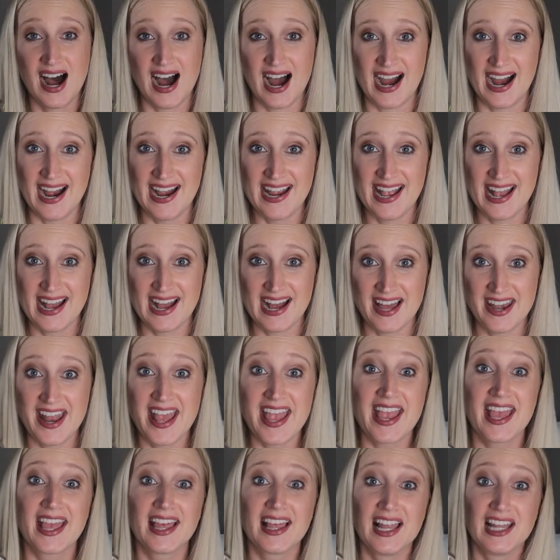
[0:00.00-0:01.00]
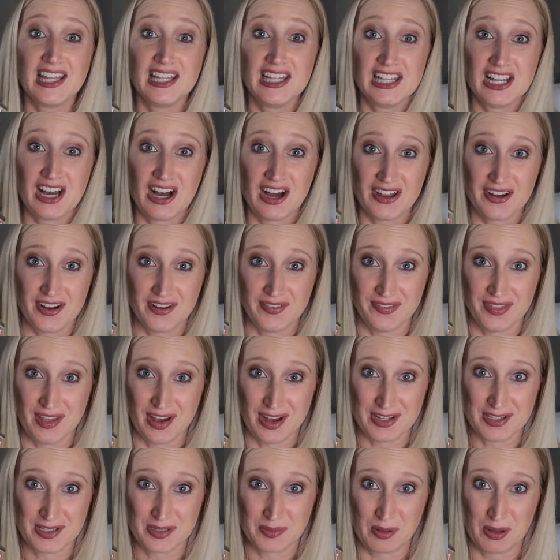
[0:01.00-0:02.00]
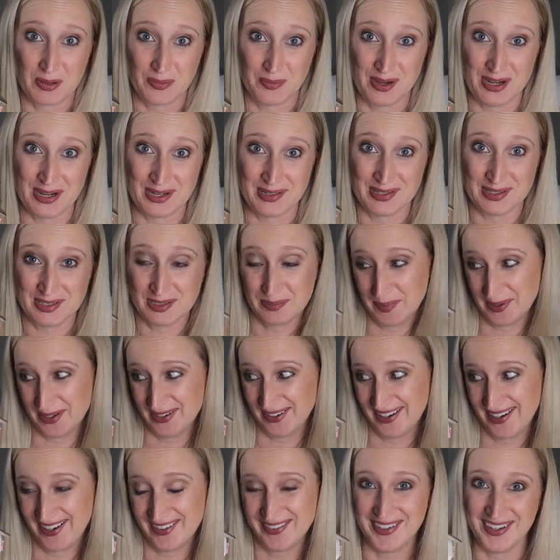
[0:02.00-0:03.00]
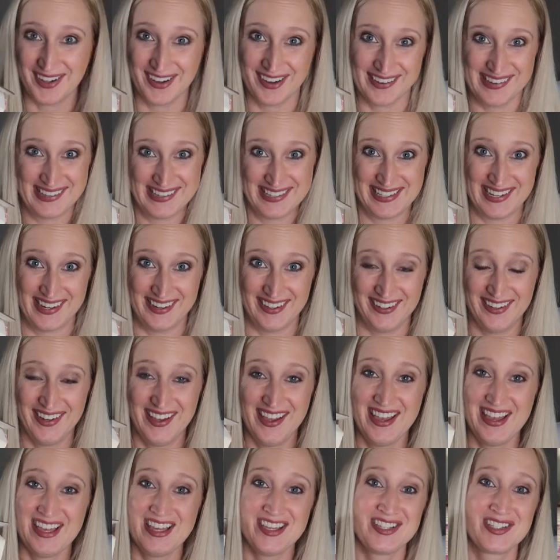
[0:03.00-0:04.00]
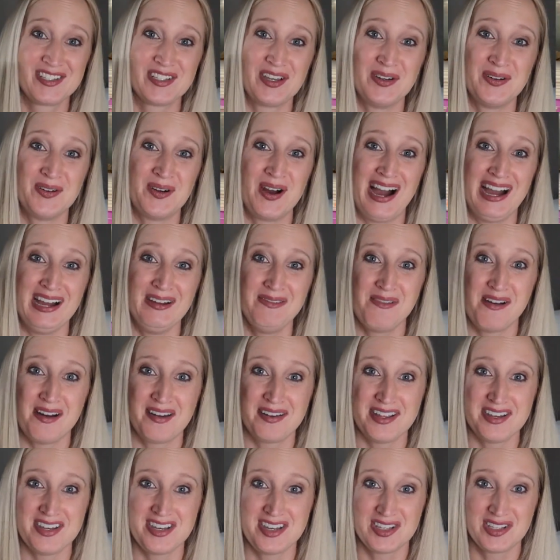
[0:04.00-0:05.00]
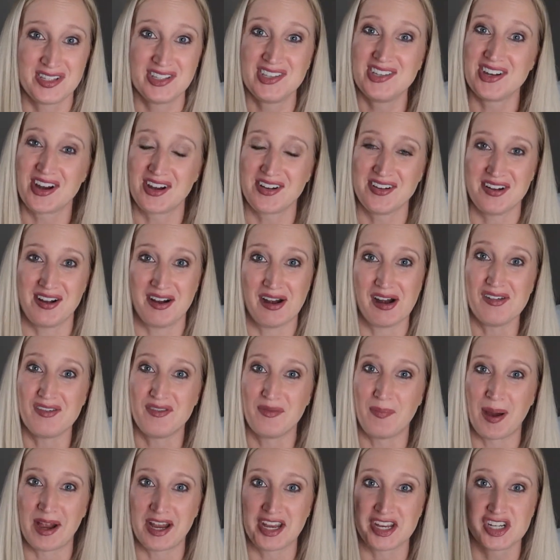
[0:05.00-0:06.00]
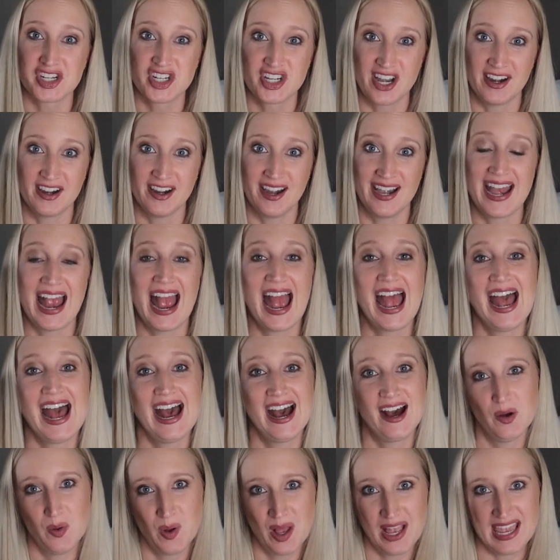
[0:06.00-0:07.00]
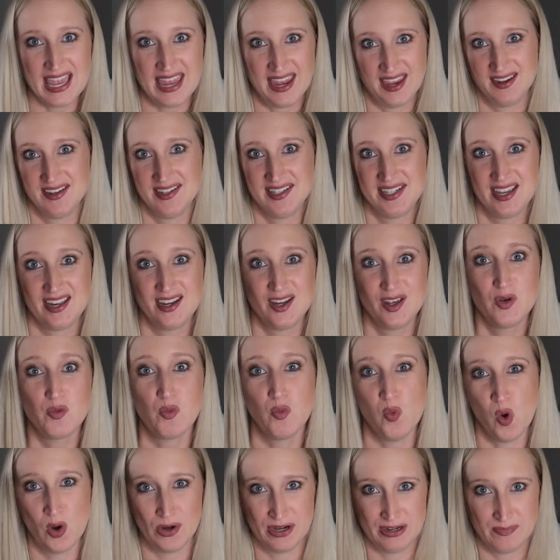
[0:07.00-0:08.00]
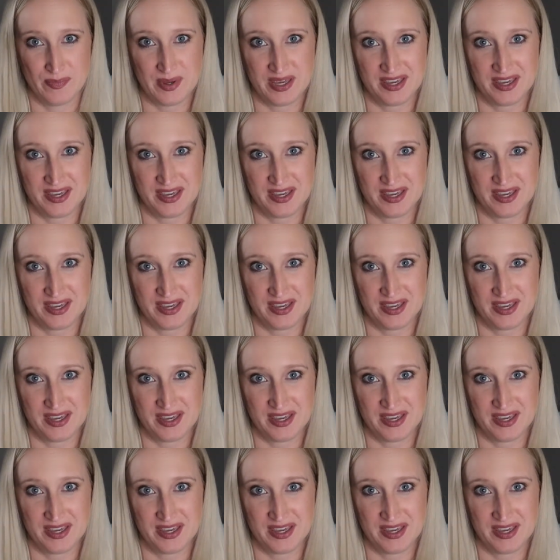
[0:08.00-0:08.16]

I had a lot of thoughts while reading this book, if you couldn't tell. So I wanted to start off by sharing how I annotated War and